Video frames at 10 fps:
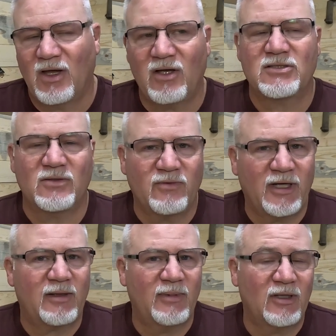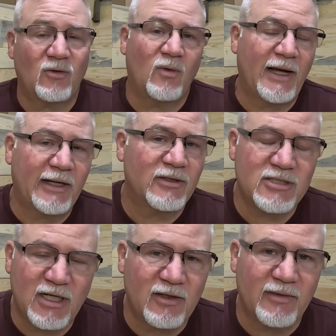I also recommend quieter
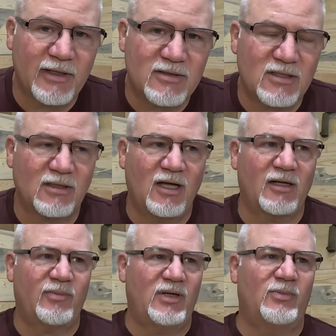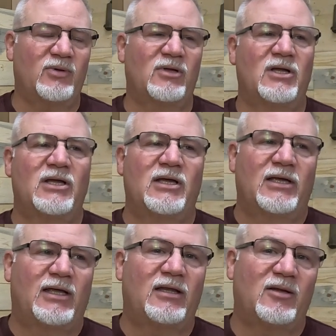generators. A lot of people
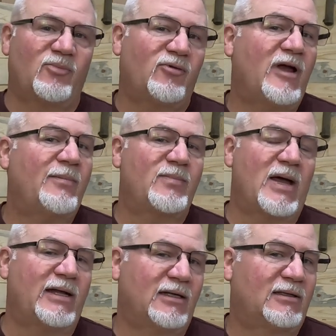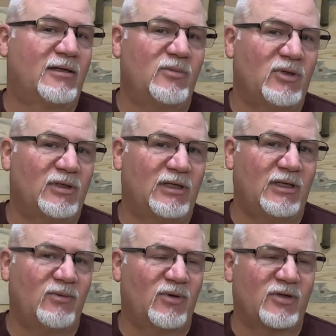in the prep-minded
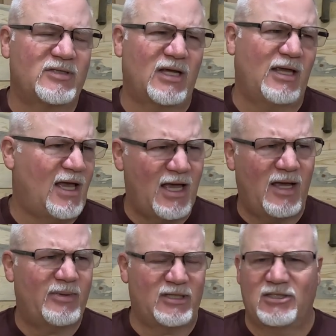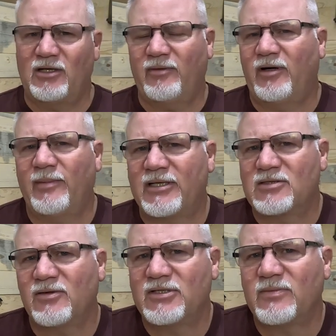community will say, yeah, but a generator
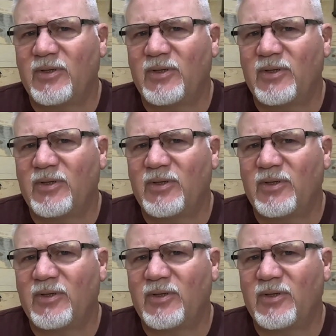makes noise